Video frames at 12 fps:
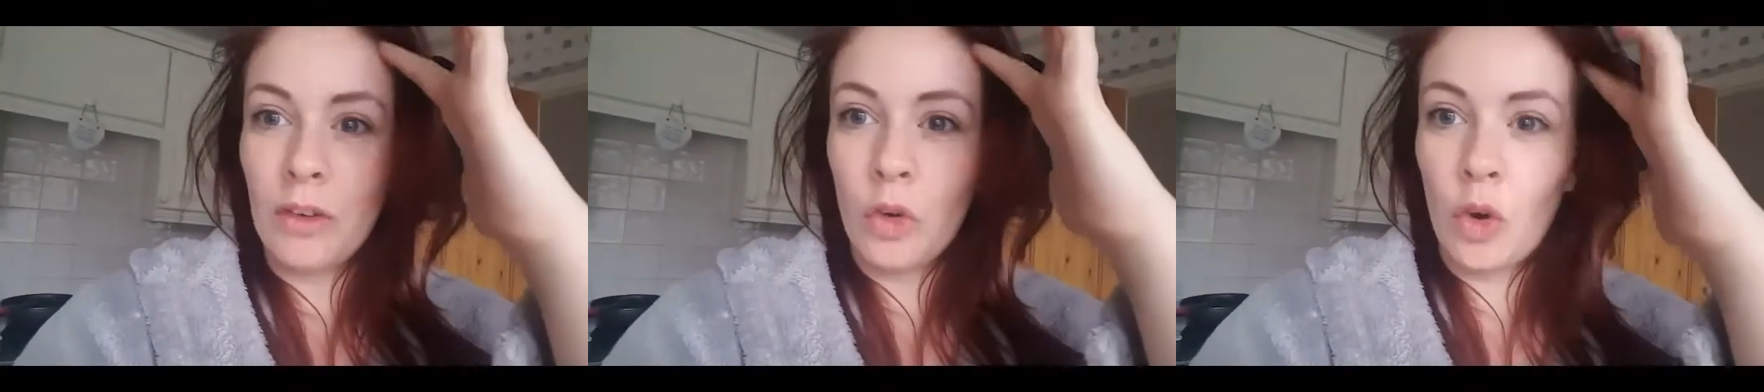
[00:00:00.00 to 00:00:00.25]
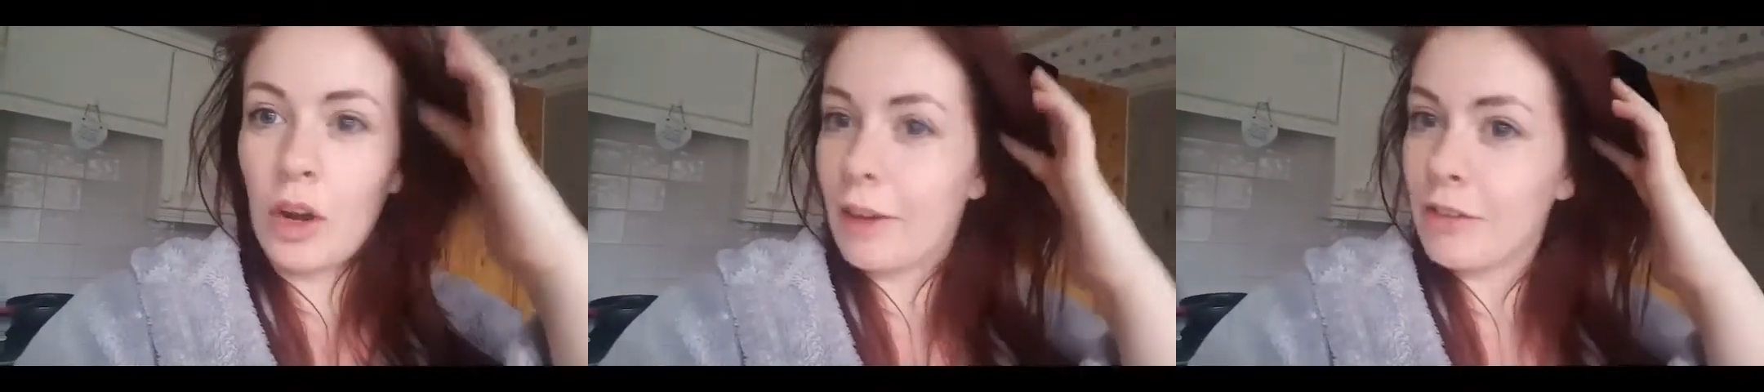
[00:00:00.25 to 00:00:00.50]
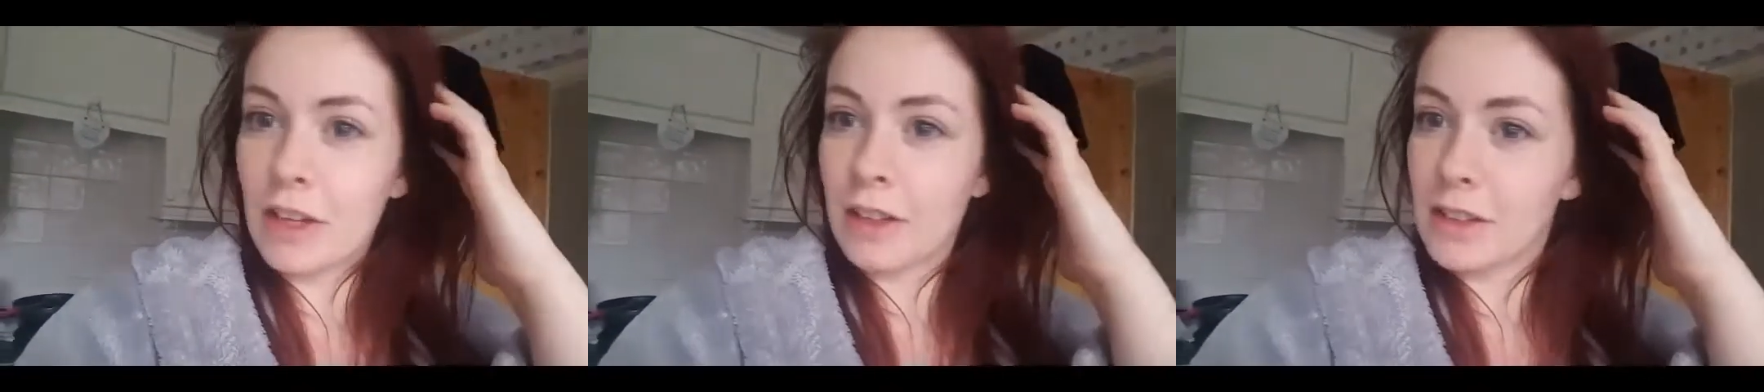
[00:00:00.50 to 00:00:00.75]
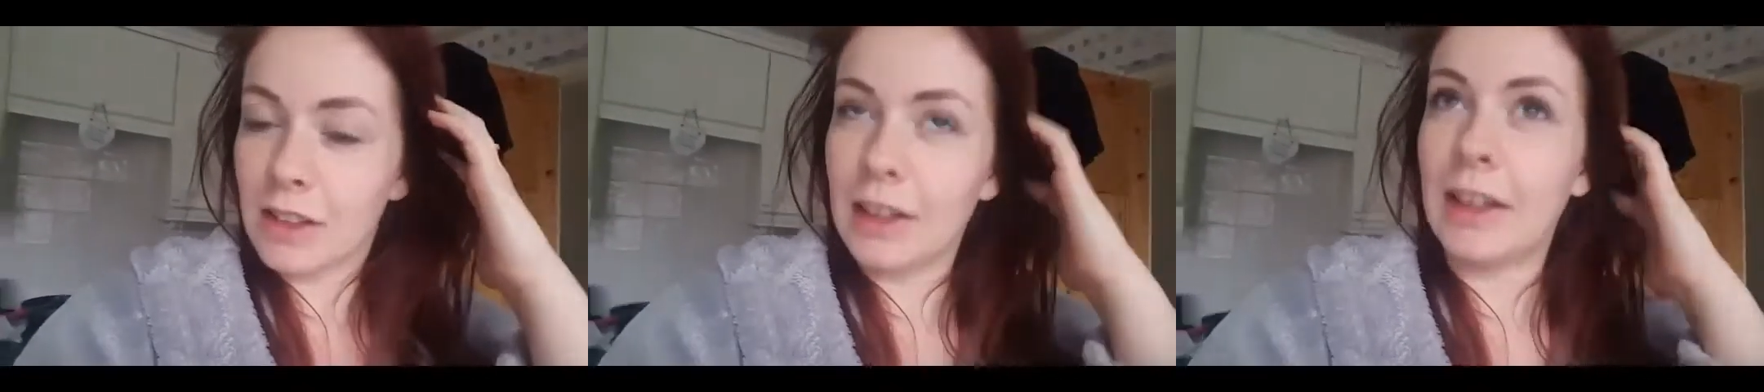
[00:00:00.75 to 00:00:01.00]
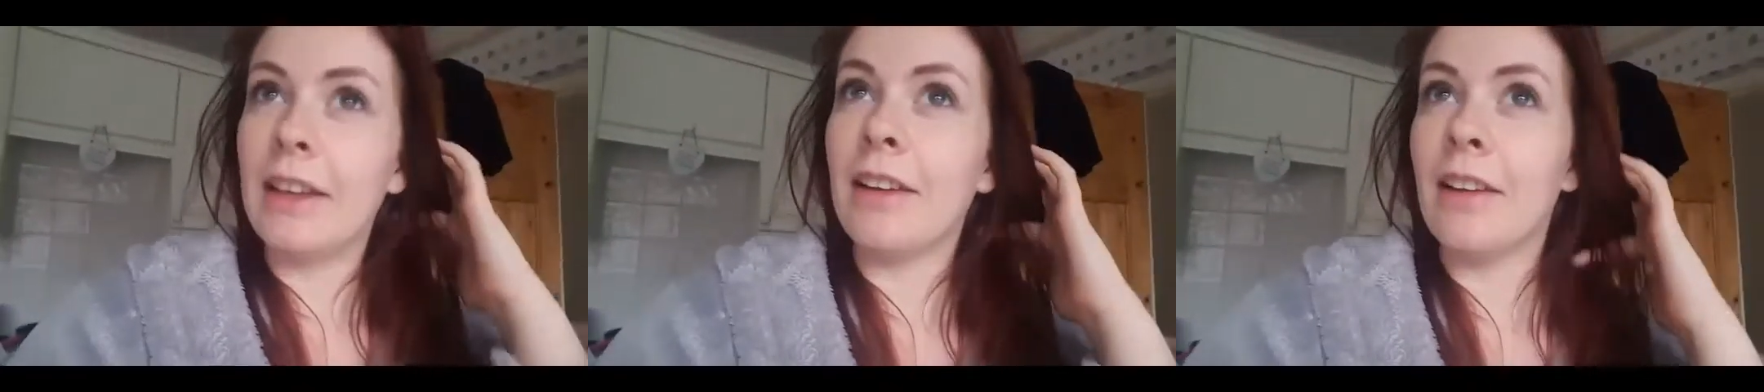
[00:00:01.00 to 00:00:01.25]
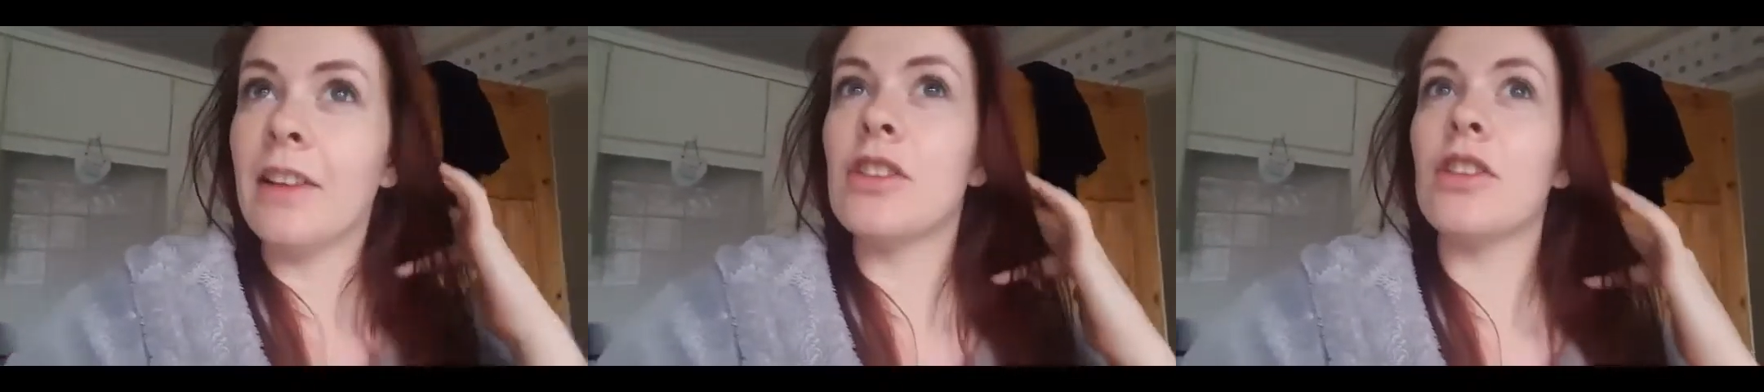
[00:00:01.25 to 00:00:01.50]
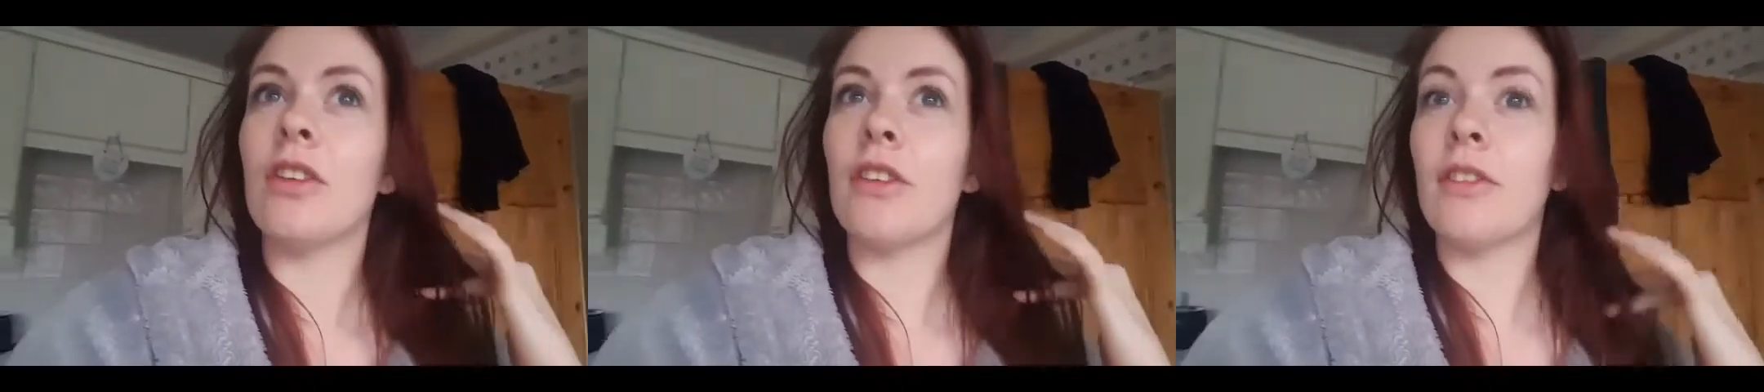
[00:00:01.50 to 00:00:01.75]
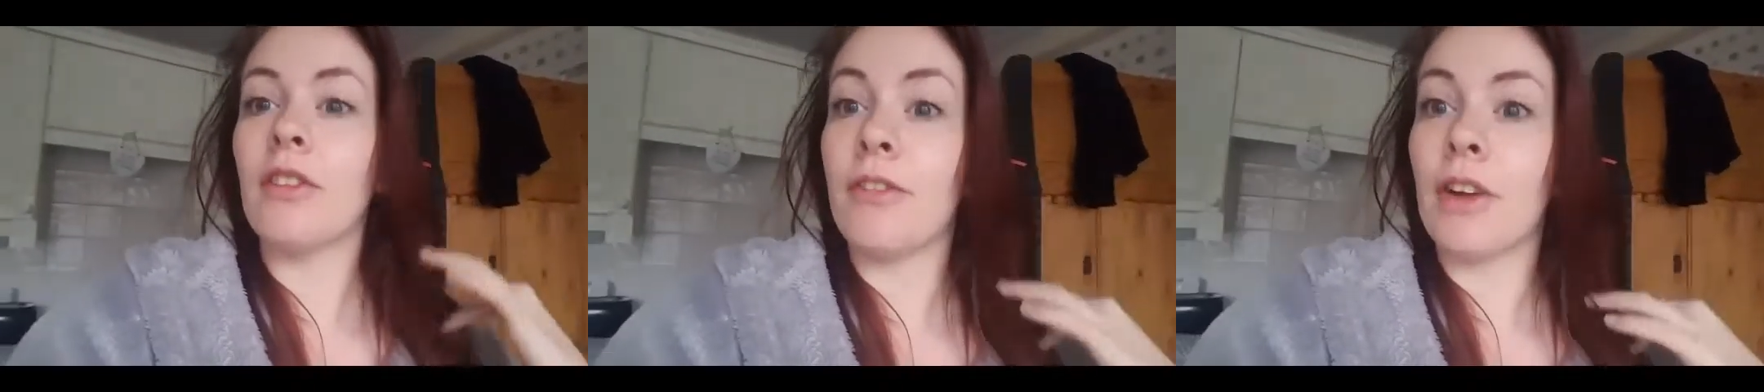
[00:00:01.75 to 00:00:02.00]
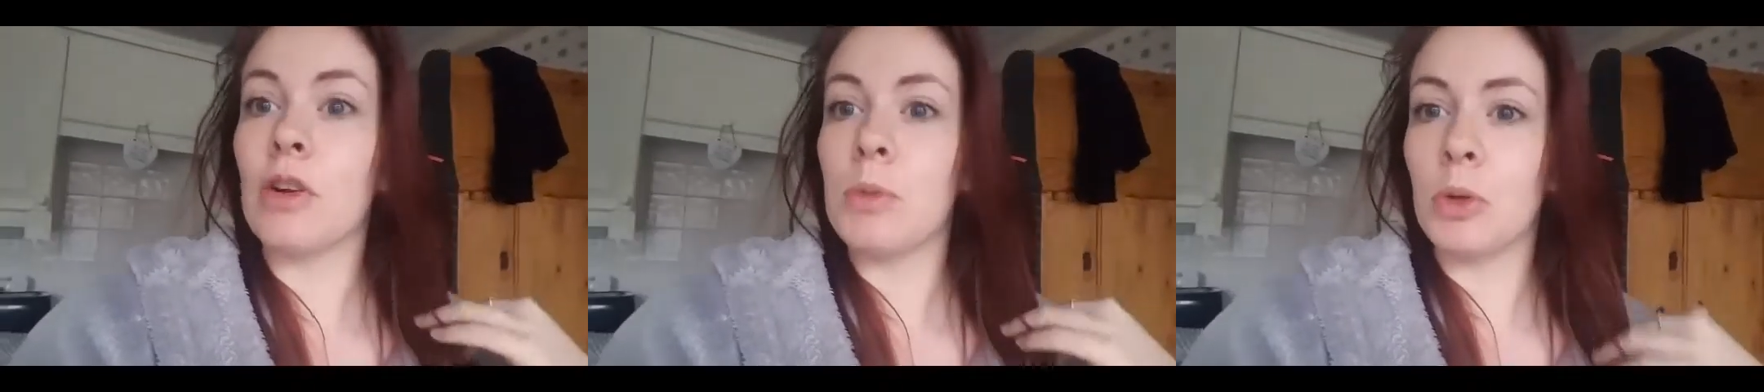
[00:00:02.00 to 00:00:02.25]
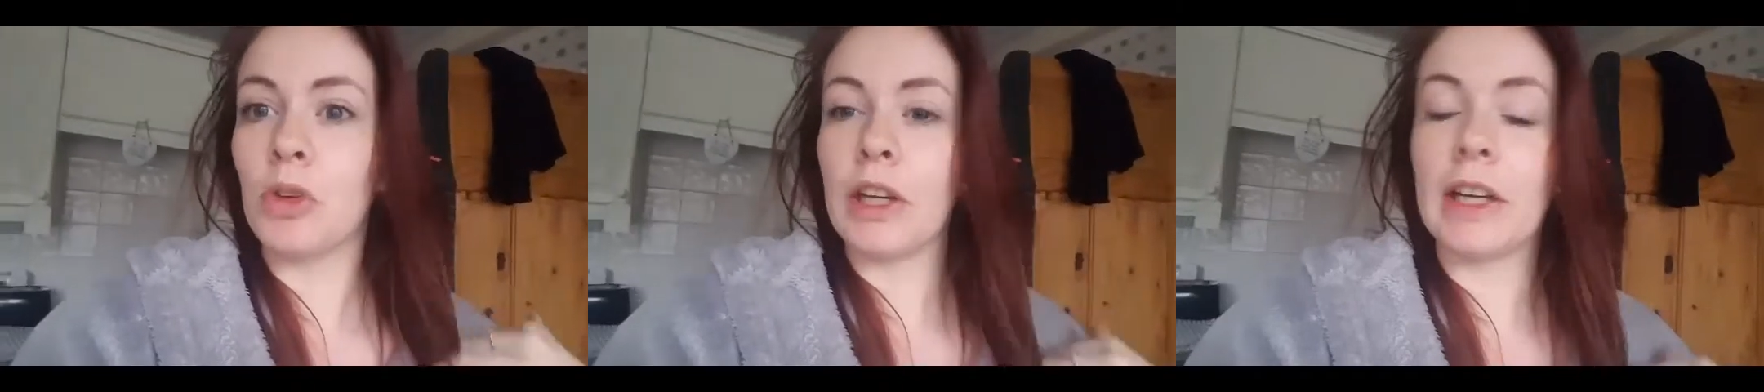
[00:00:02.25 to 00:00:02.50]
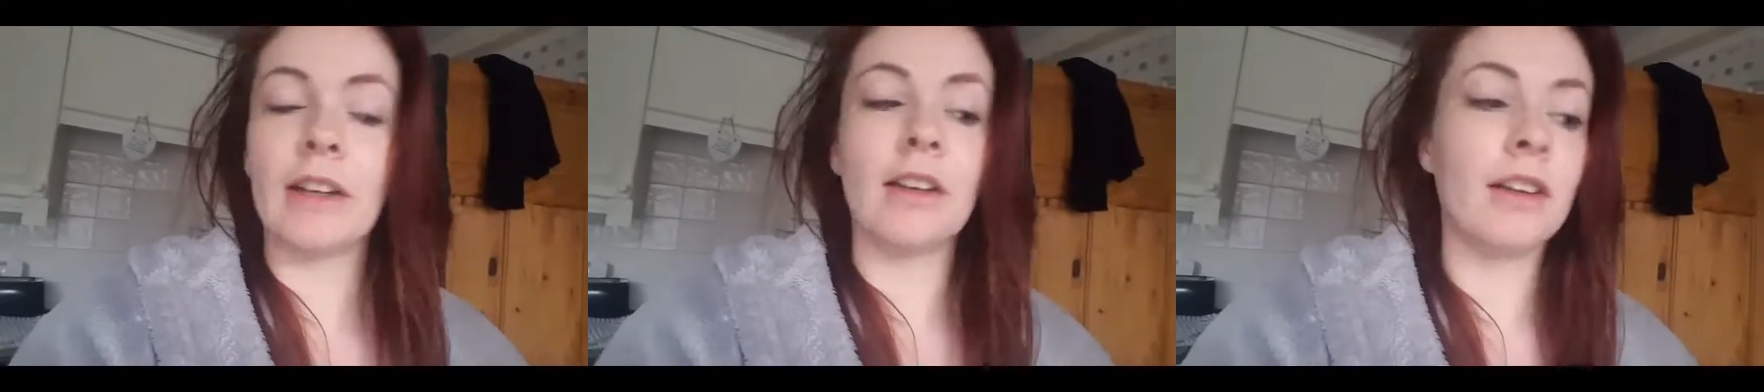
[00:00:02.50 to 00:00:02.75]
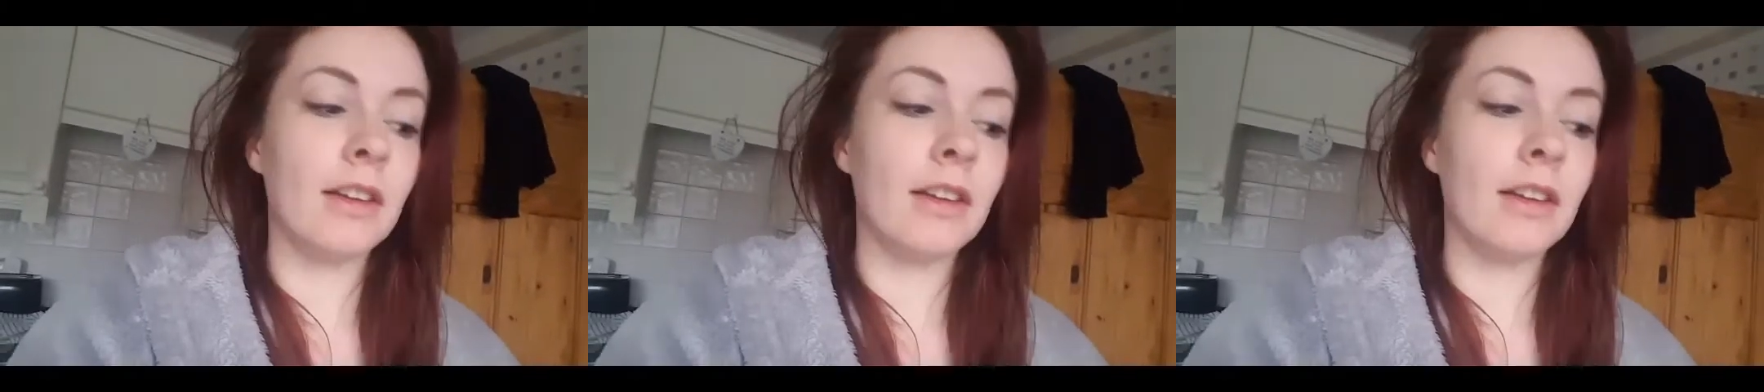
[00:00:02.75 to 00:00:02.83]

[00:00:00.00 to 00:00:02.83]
all I've done is clean and it's very boring.